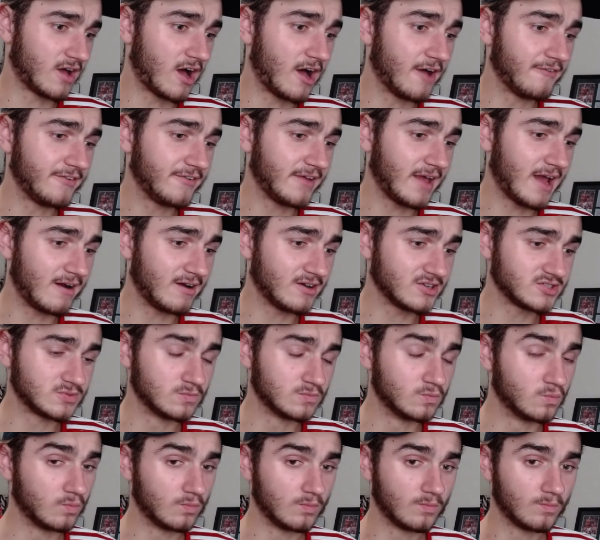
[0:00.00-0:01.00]
I think
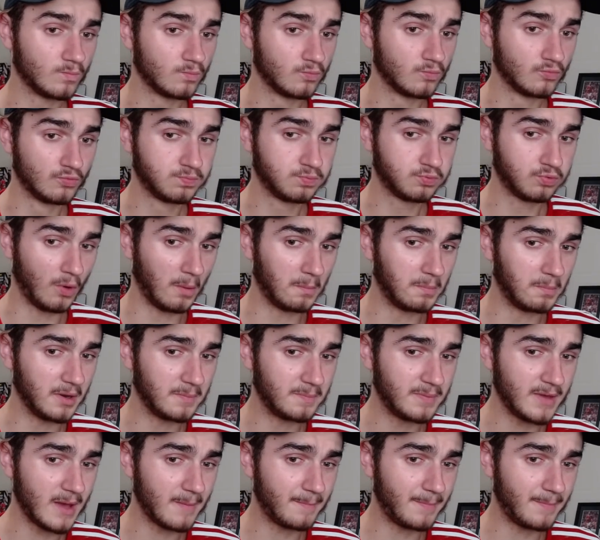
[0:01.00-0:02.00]
Eriksen will probably
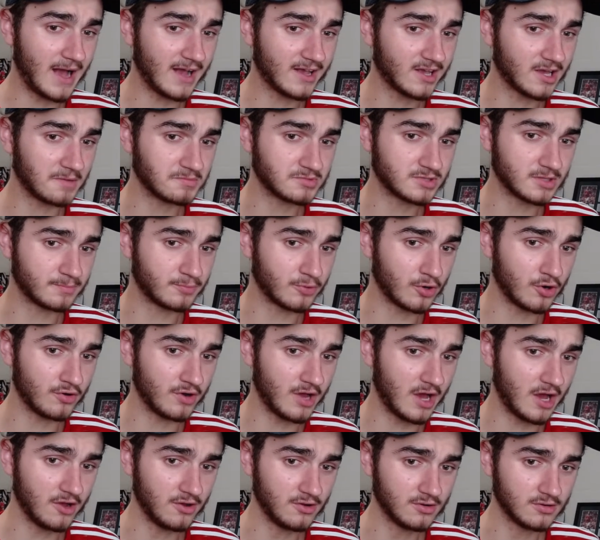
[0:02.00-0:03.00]
be a backup to
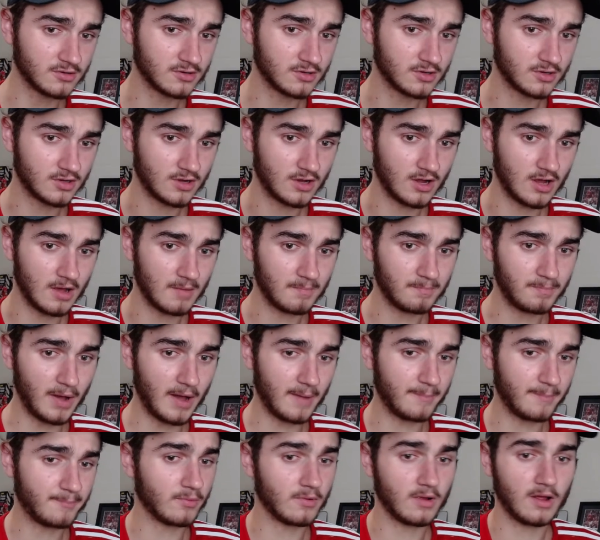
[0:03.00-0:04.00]
Bruno, but